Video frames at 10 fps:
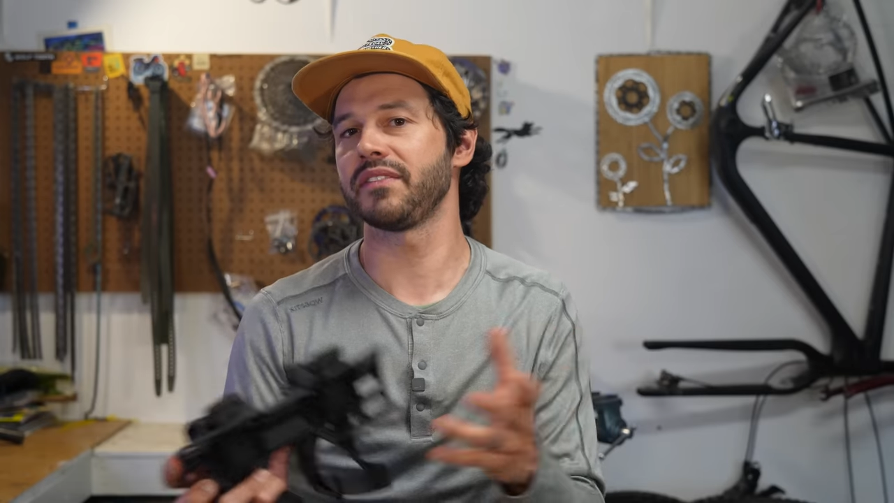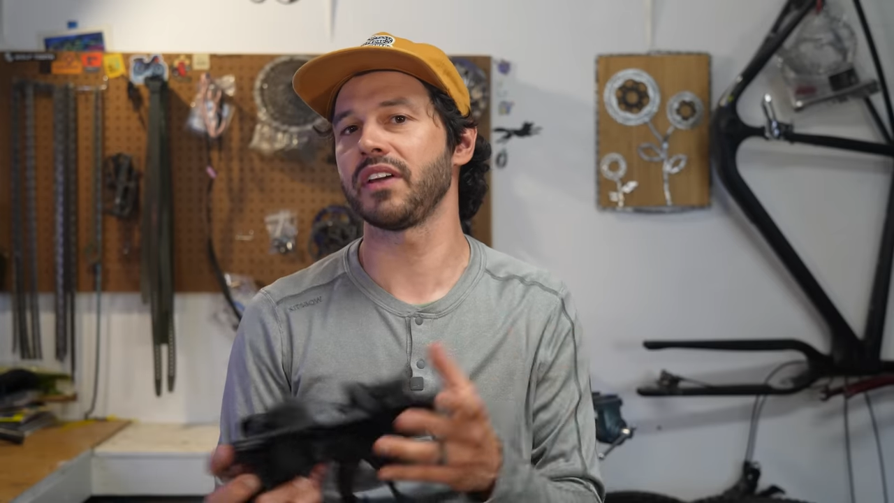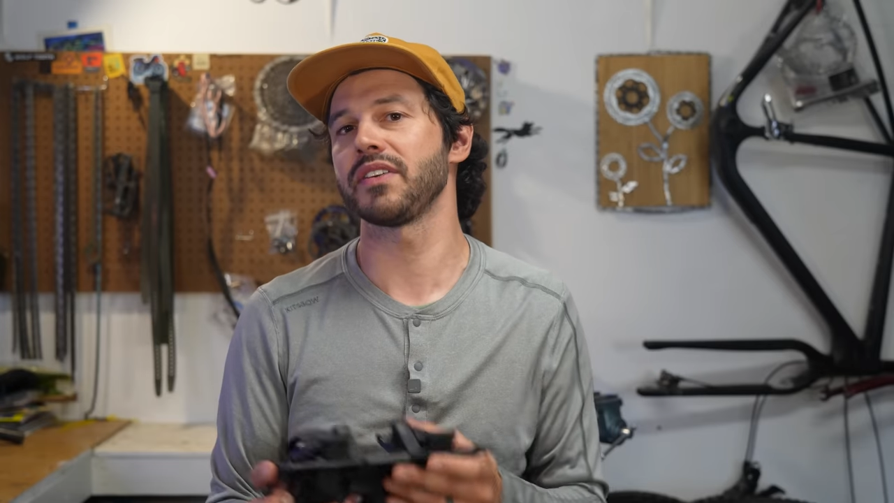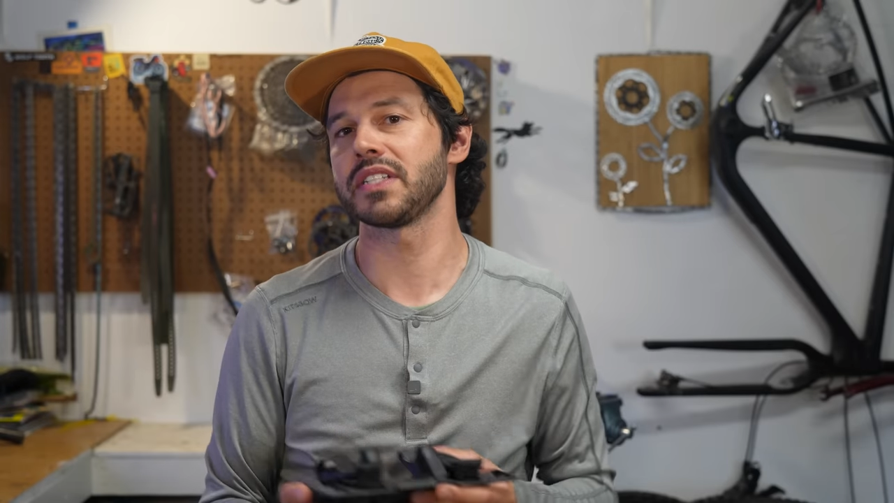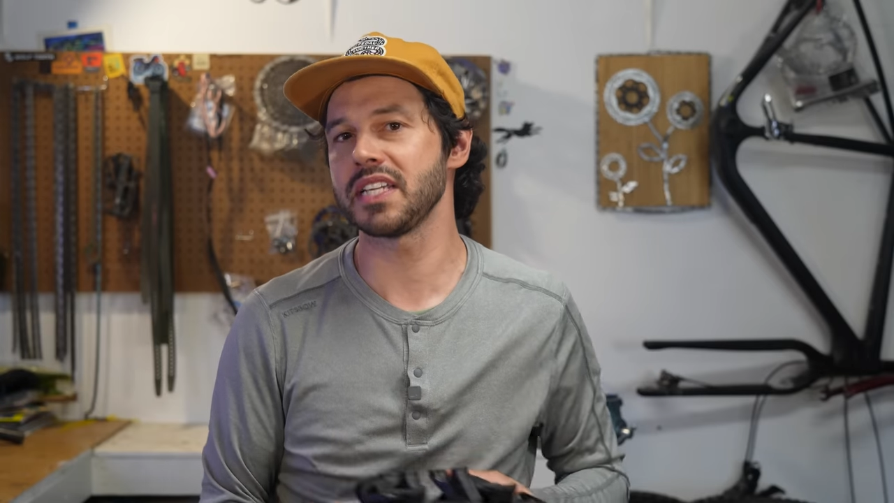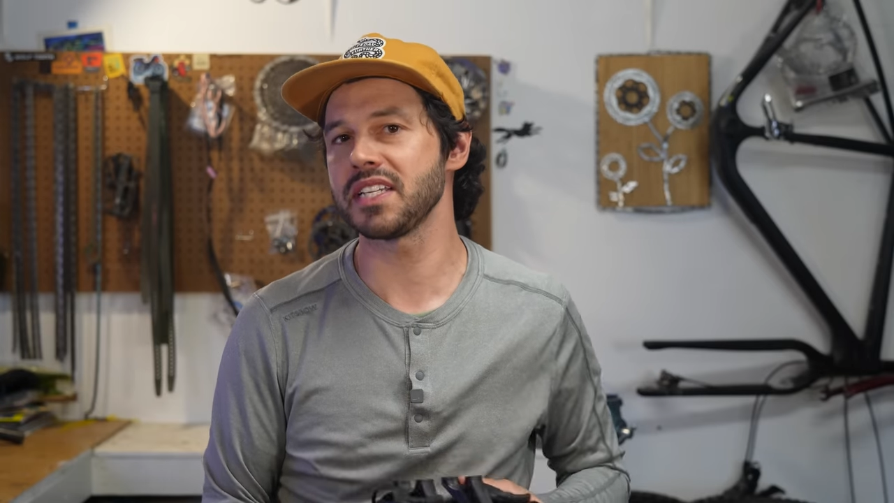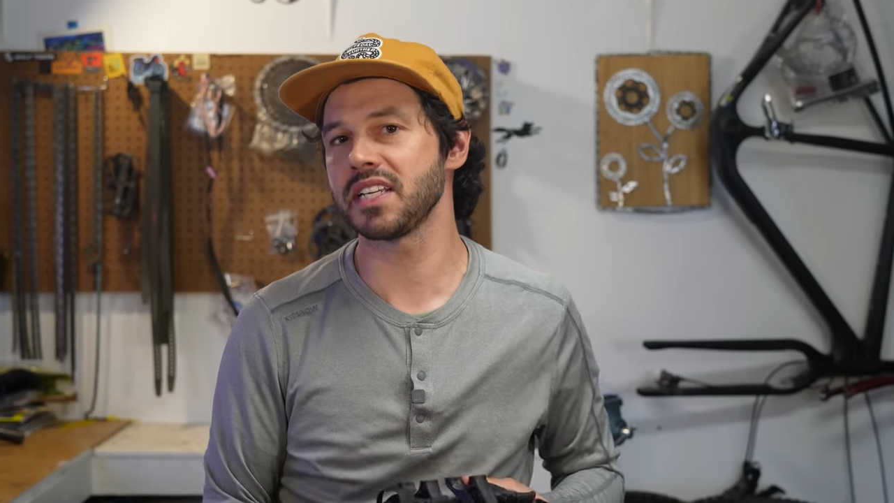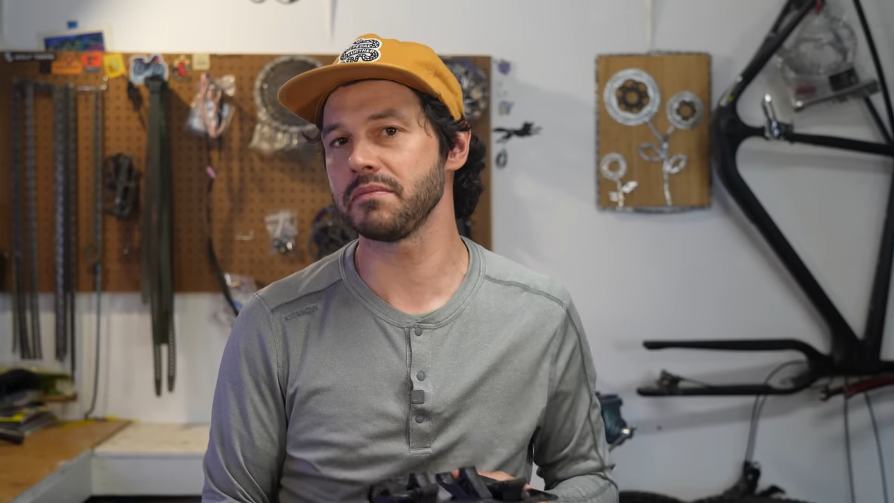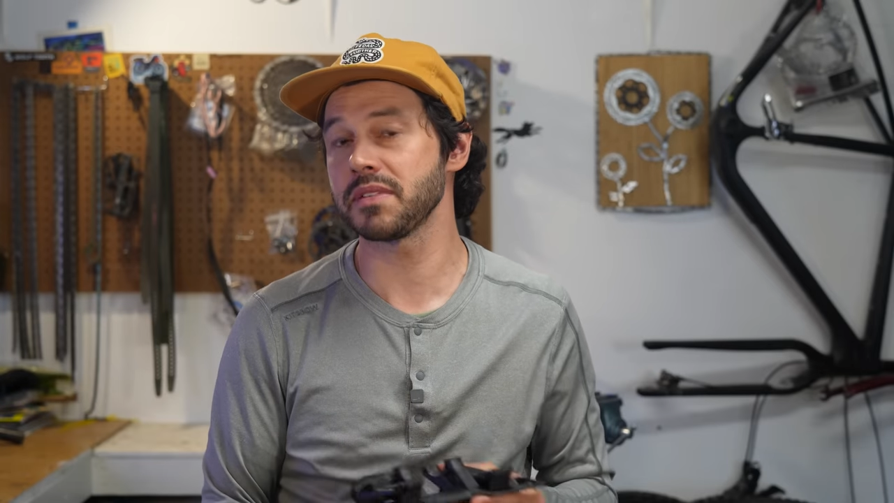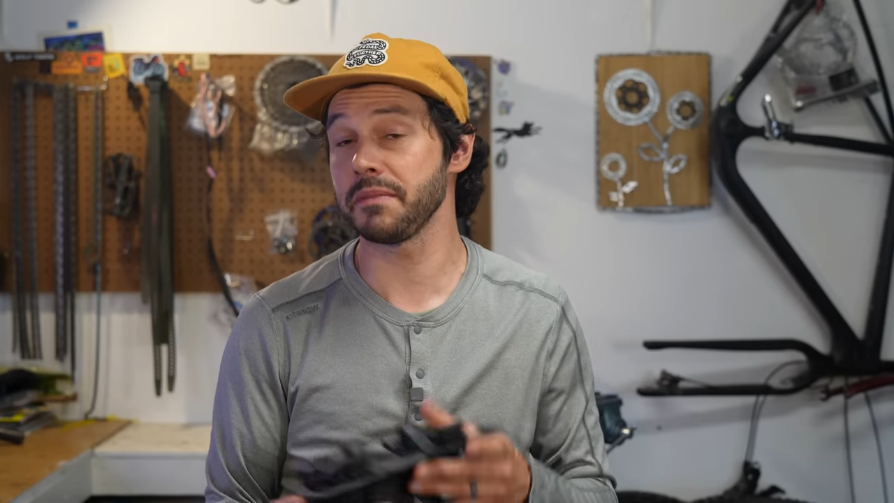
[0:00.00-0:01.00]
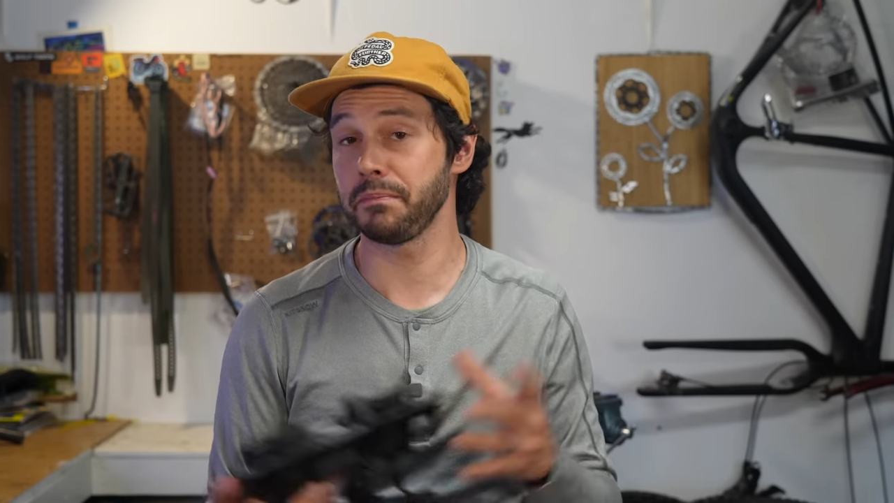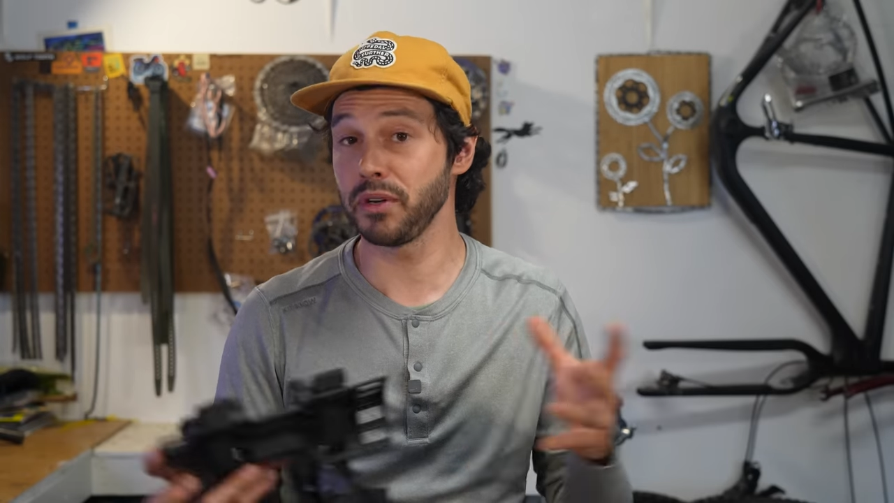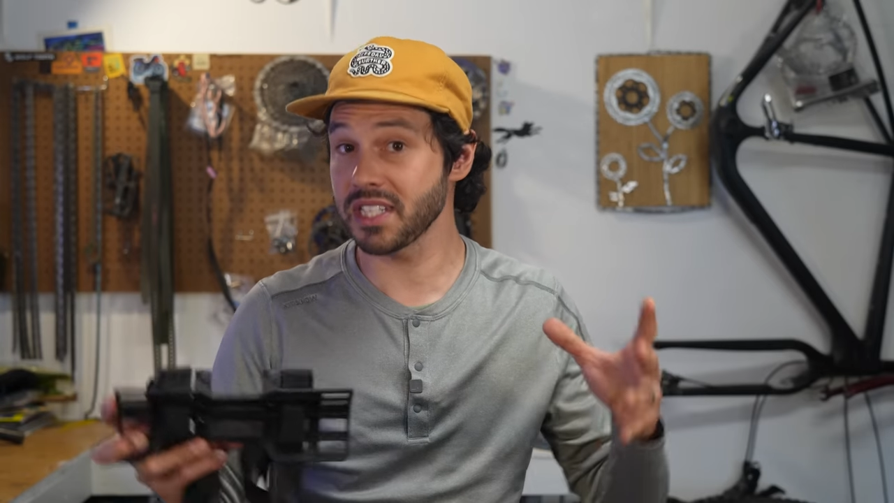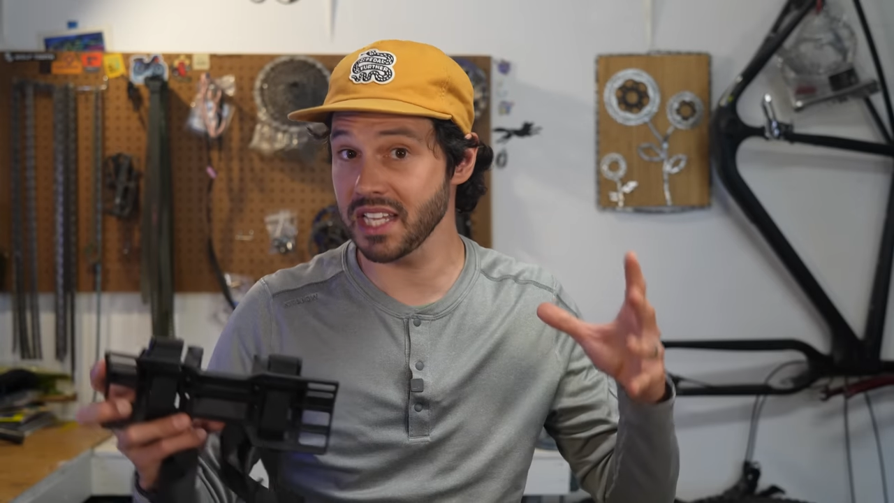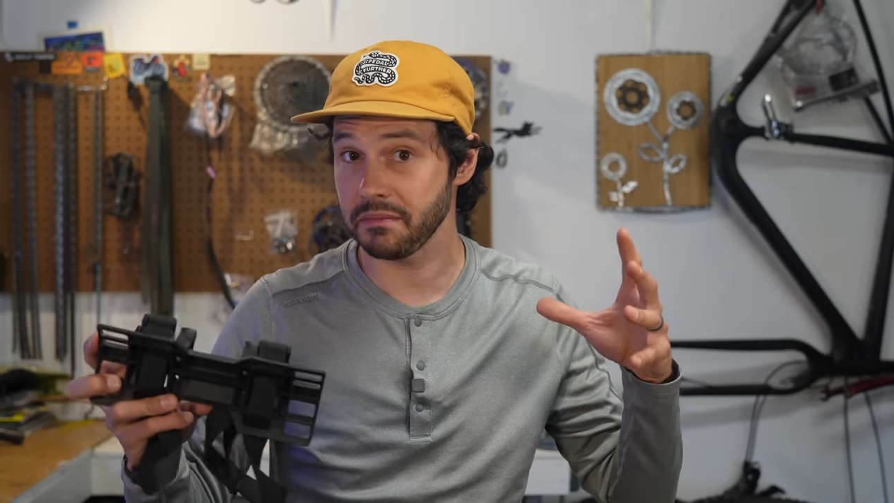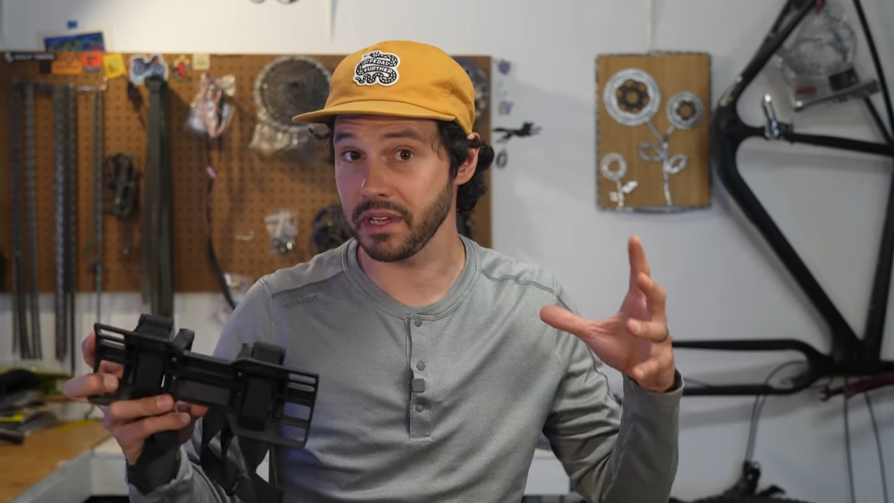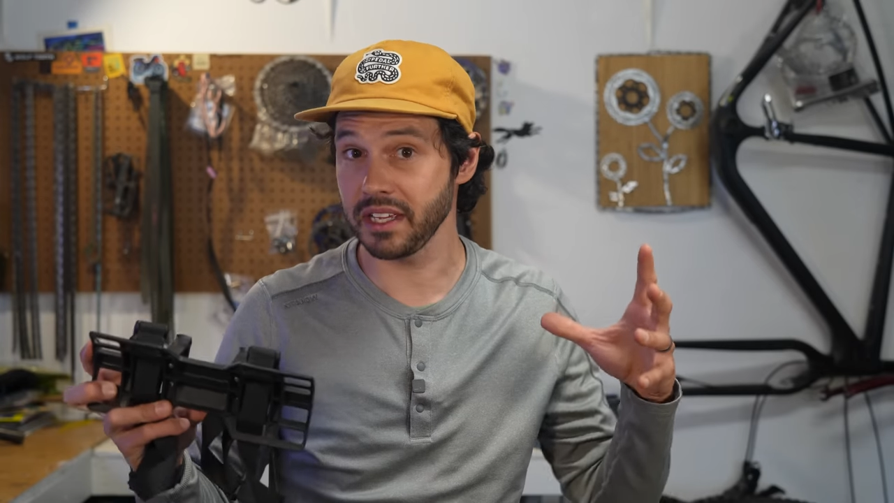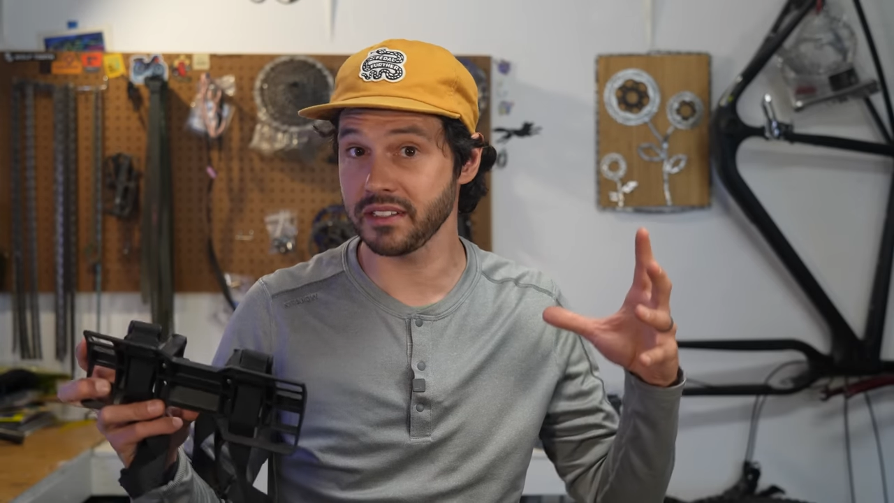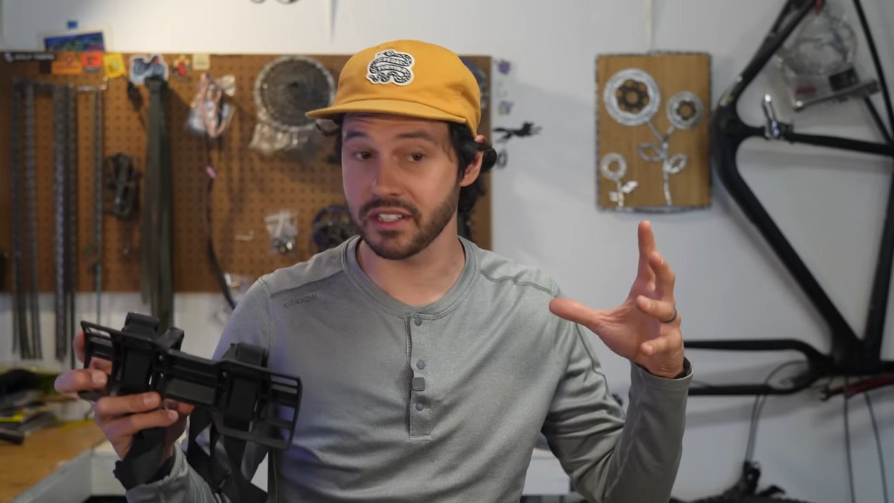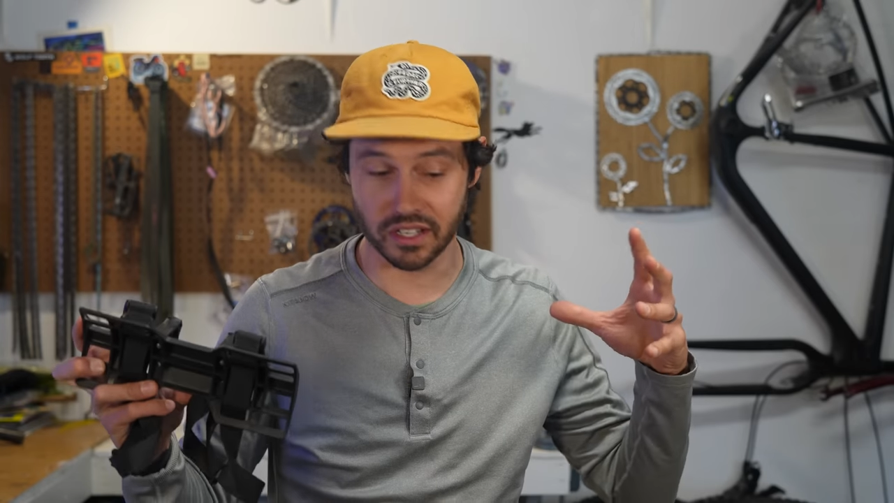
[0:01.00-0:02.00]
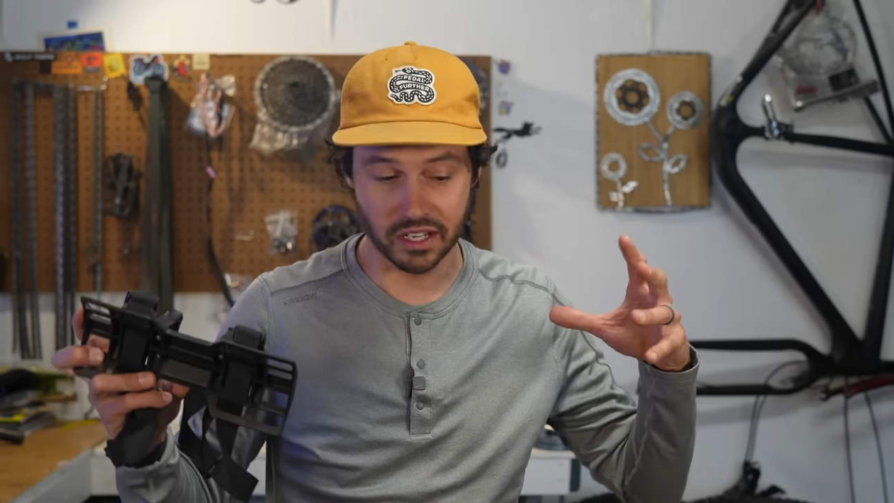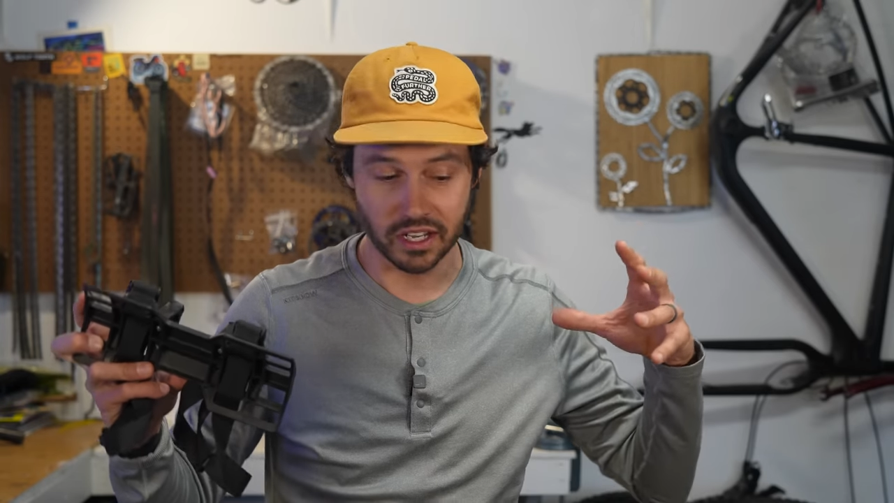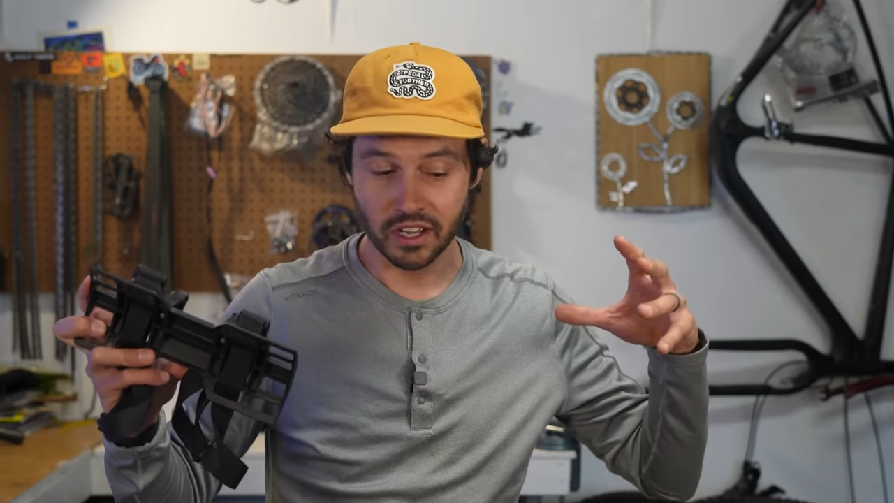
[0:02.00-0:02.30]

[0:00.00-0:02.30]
of different systems and puts them into